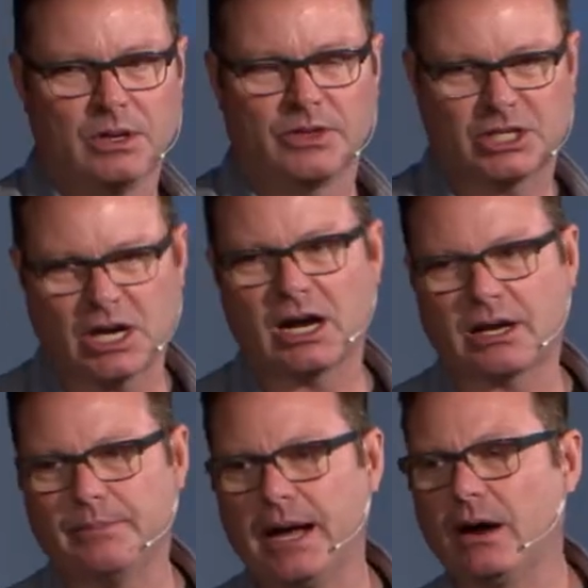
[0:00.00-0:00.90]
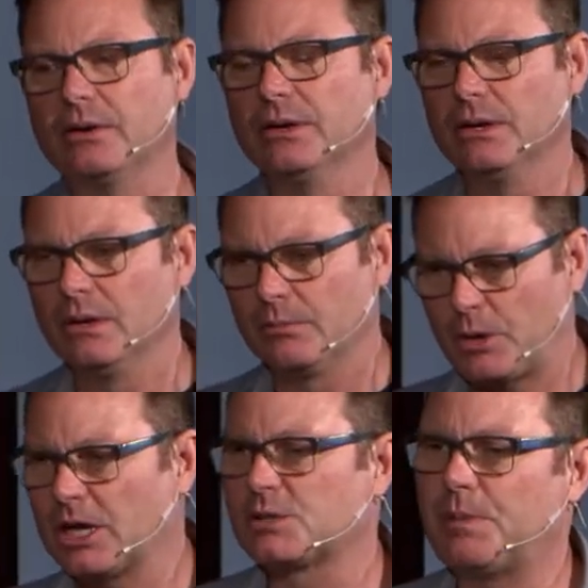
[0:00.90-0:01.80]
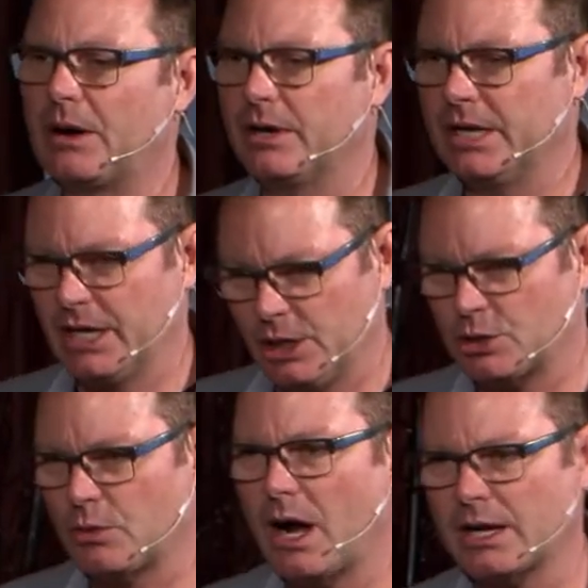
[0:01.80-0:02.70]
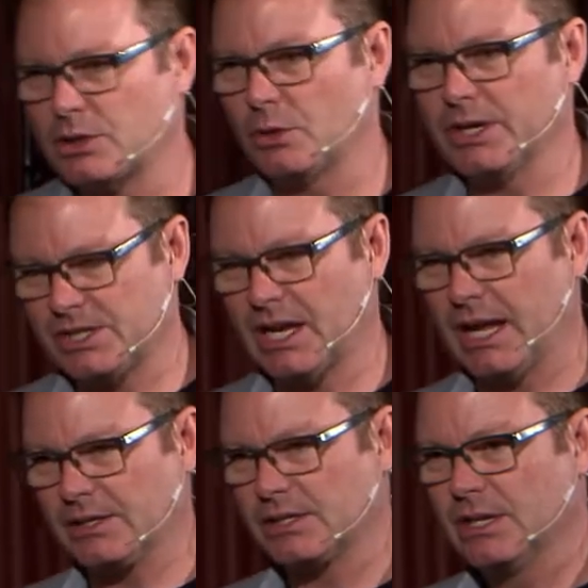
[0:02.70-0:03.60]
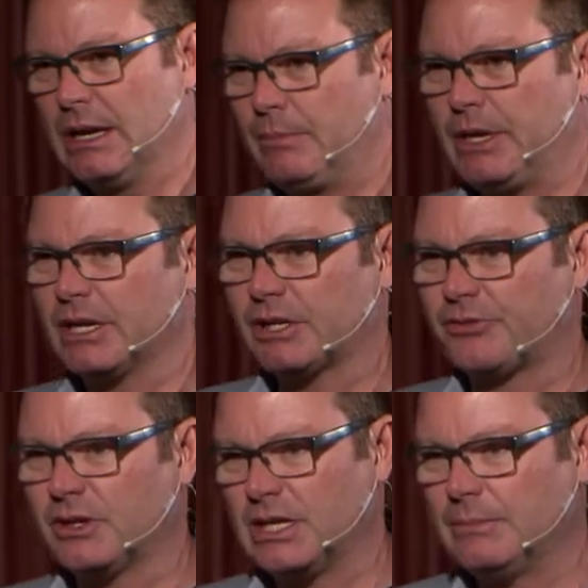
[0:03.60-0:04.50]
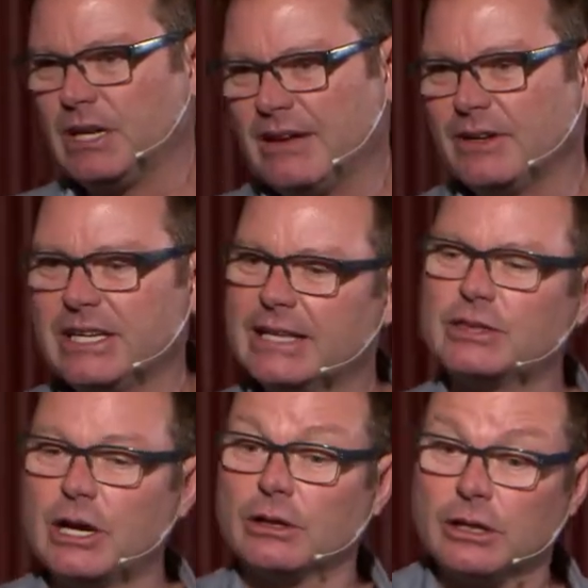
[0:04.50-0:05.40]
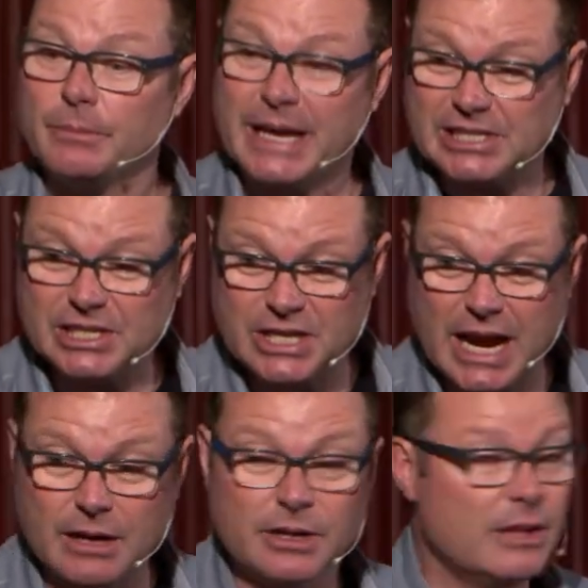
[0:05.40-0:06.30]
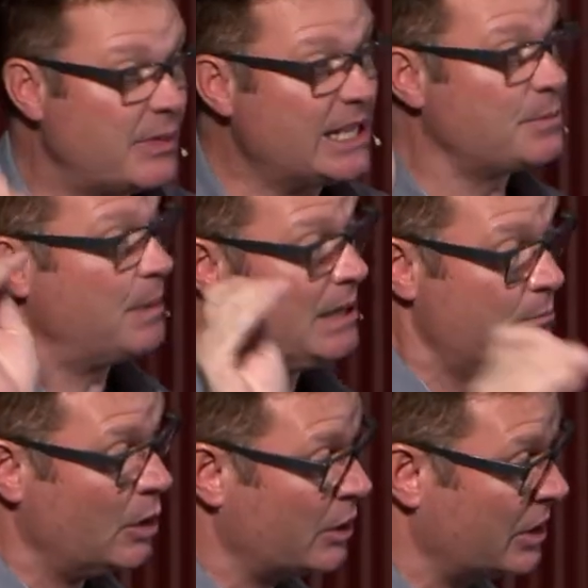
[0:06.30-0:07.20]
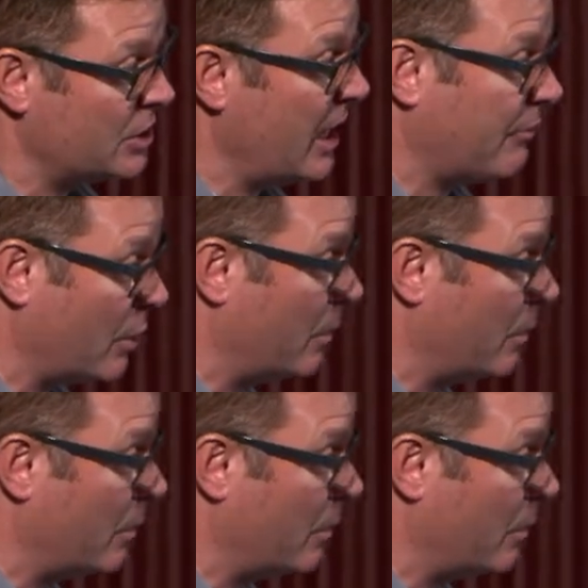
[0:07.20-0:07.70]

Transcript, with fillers: that talk about prosperity in a derogatory sense. Because for them to even get their little message out, they spend millions every